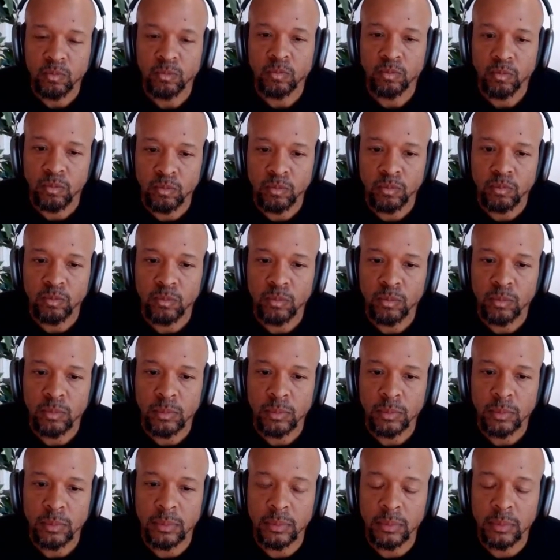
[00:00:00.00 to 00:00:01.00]

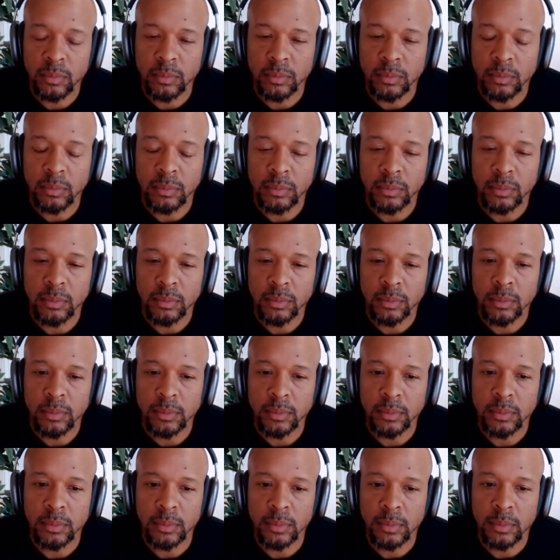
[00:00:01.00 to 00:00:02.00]

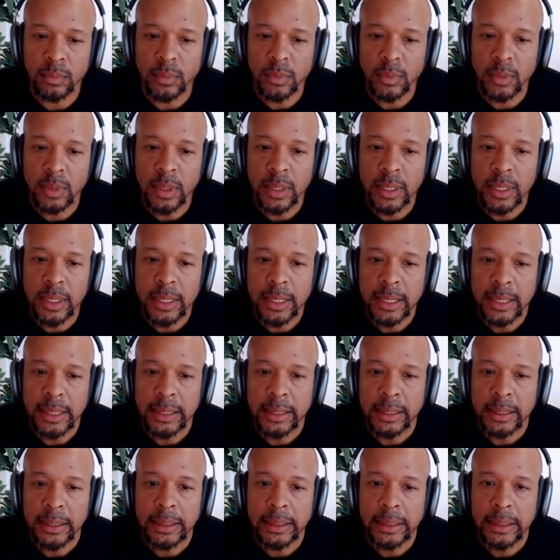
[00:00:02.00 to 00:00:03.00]

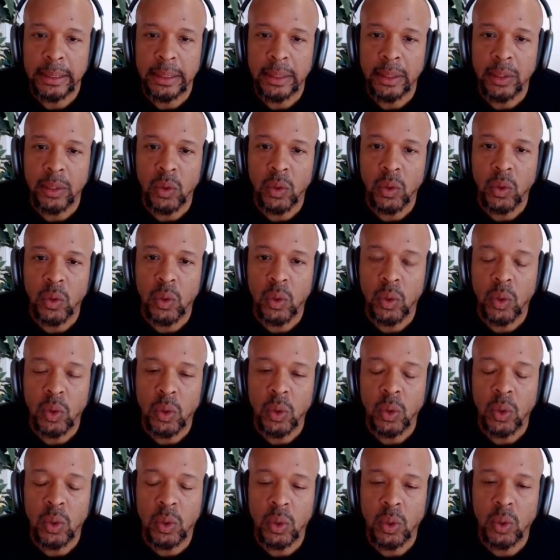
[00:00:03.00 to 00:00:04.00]

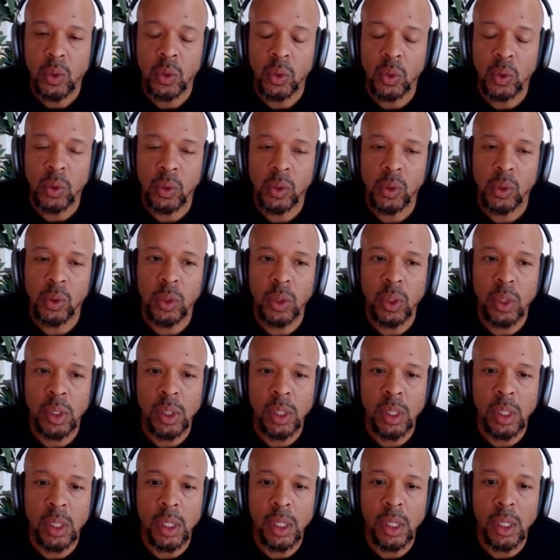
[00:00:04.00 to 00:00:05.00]

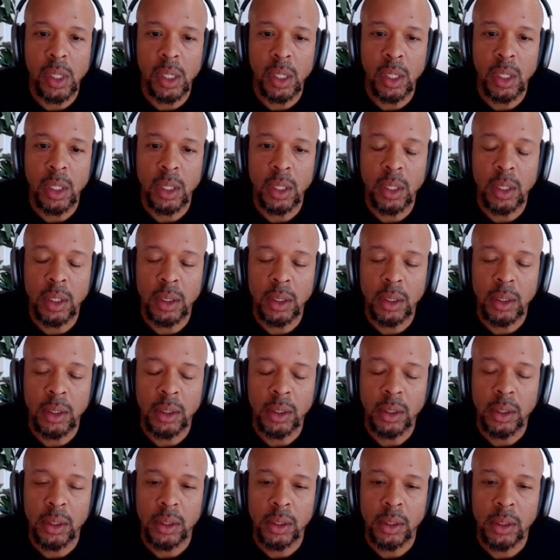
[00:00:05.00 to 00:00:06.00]

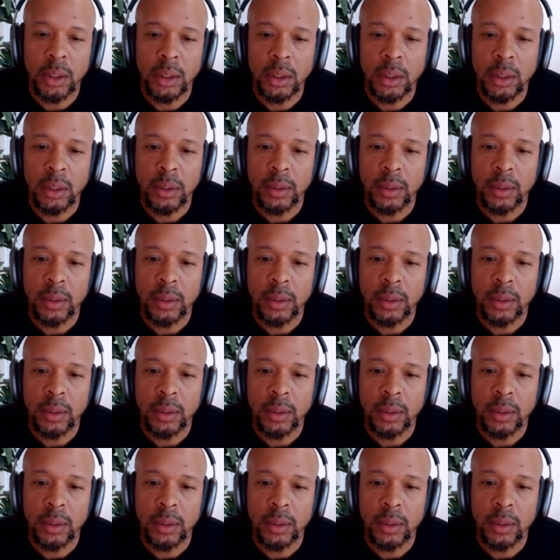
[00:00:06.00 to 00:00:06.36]
This person isn't speaking.